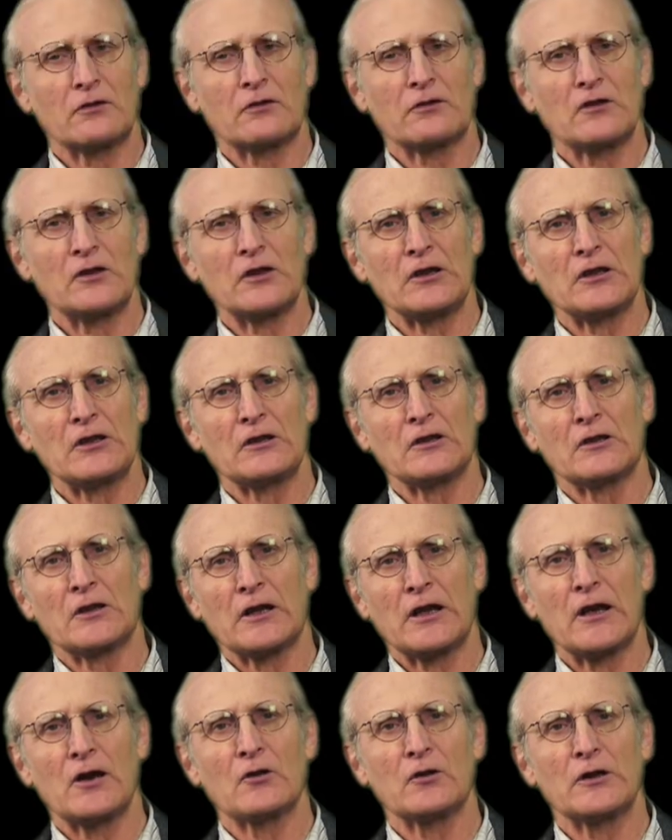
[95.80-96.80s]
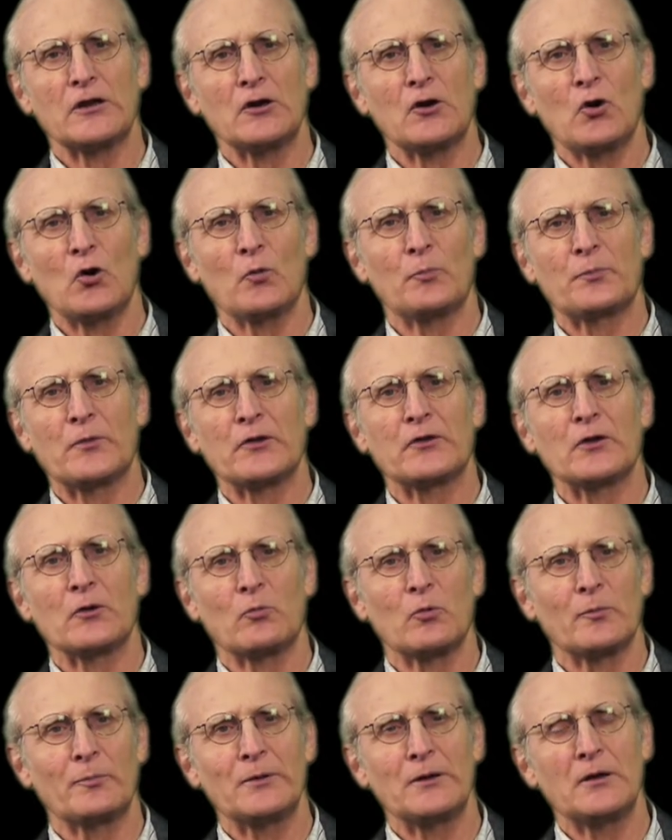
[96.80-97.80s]
the city and the county hope that
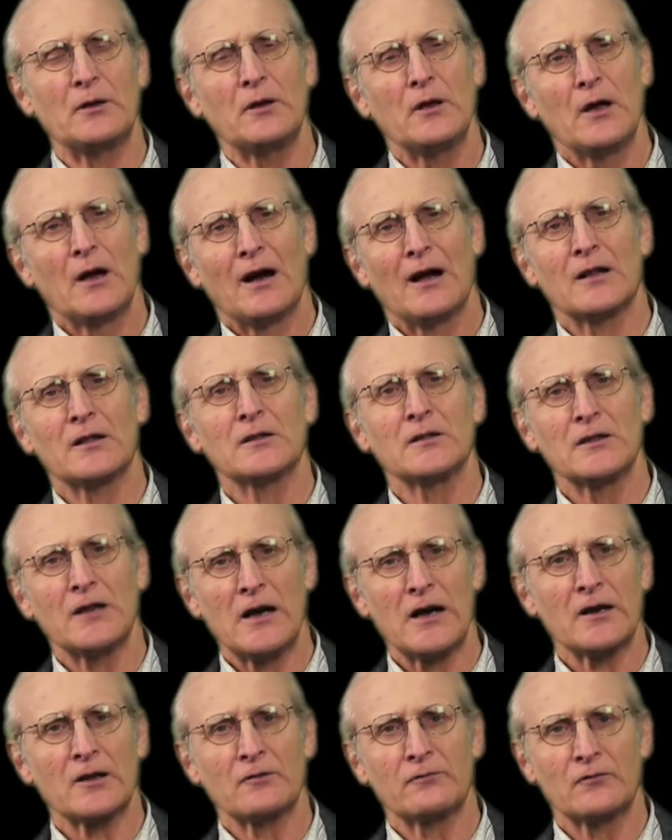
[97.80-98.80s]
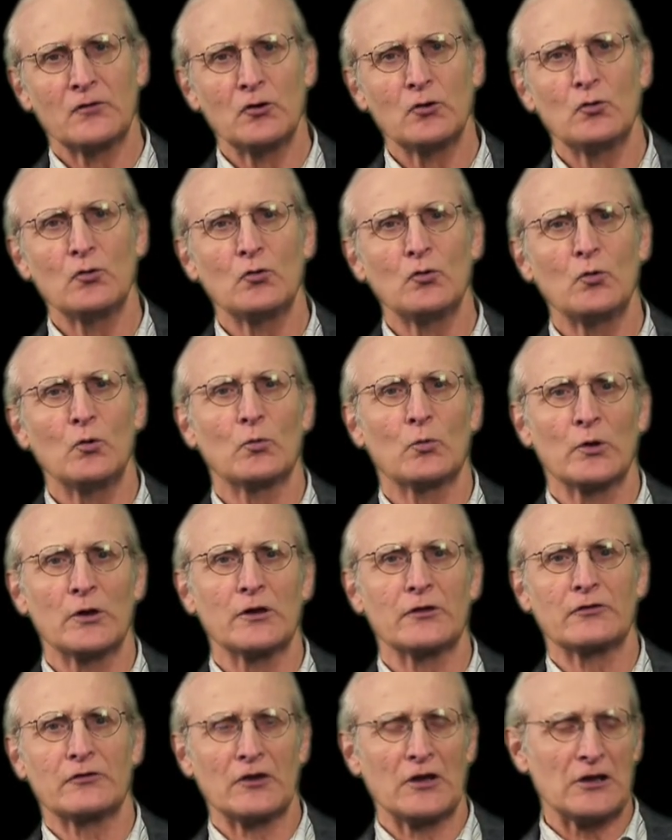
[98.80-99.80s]
there will be a lot of new
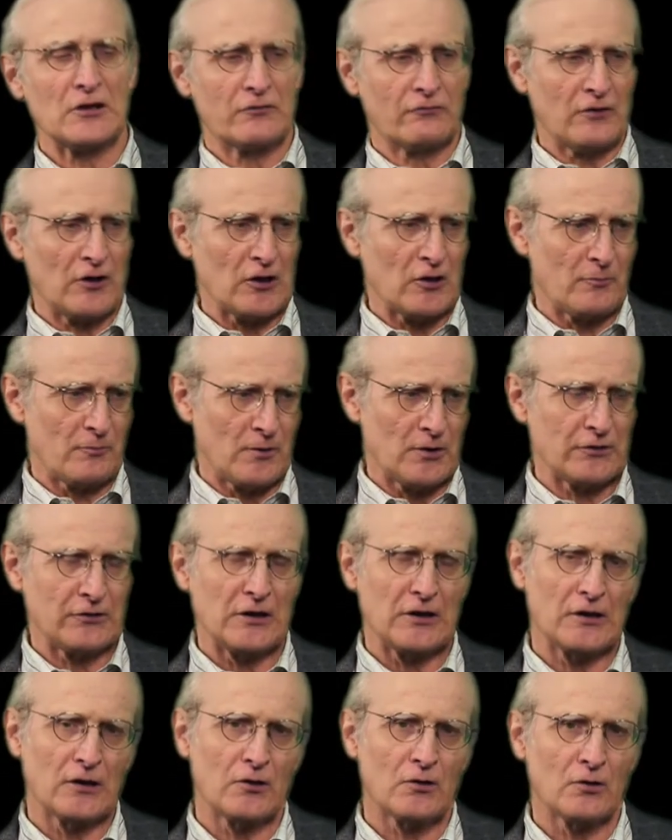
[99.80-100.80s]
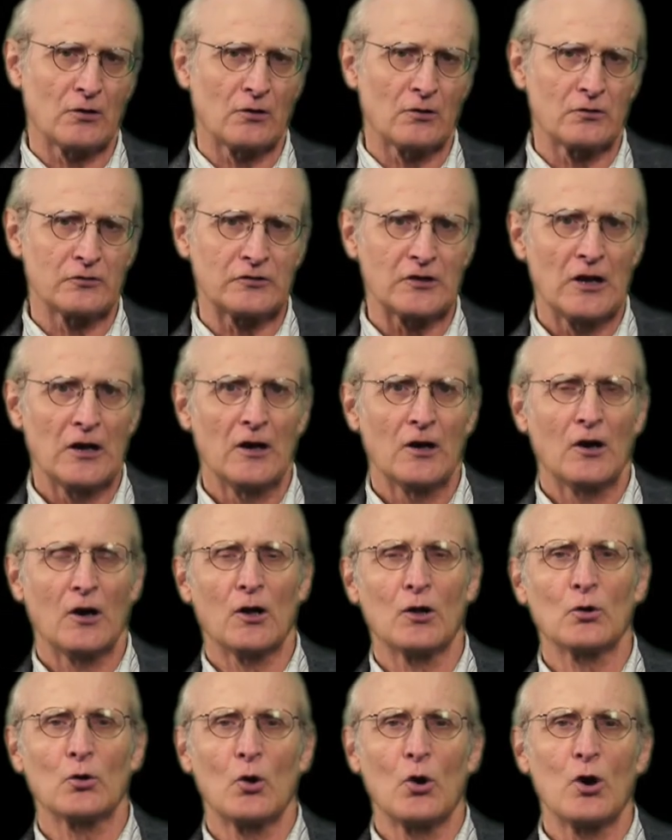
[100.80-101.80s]
real estate development that occurs
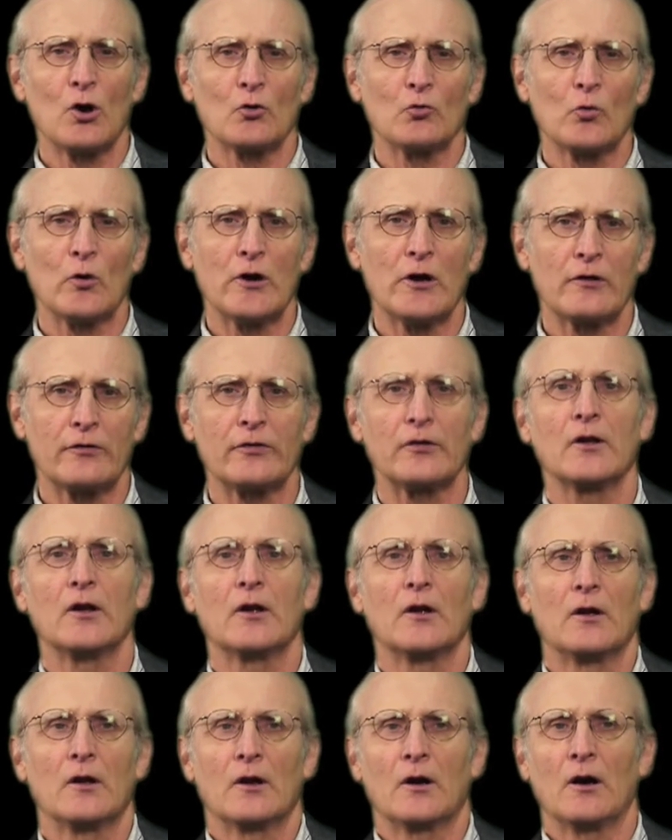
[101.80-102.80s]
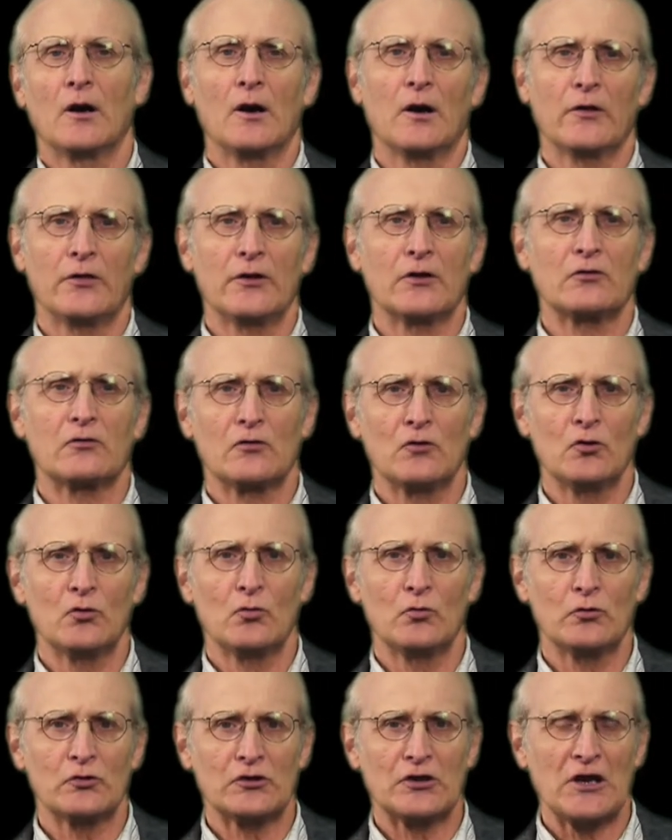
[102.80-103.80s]
along with this
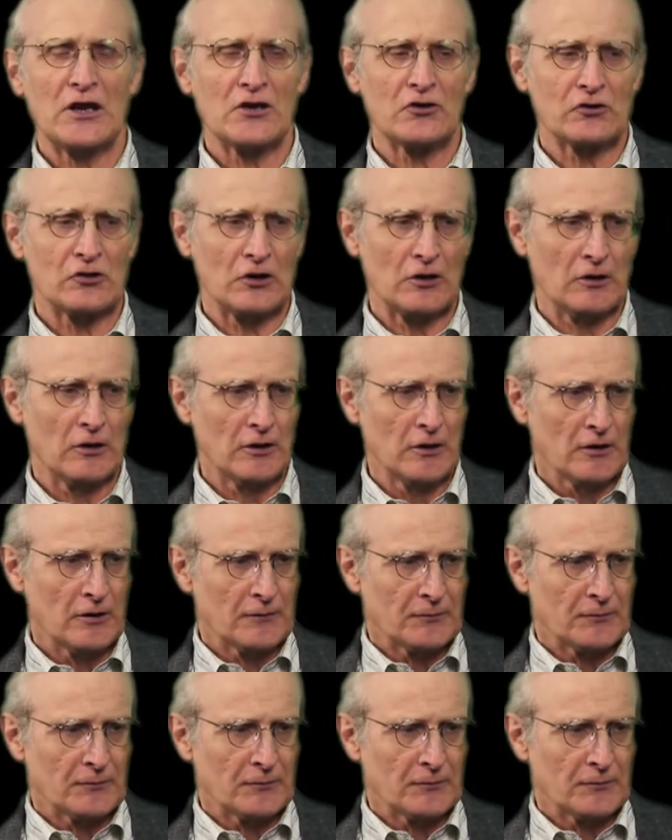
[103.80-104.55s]
new station.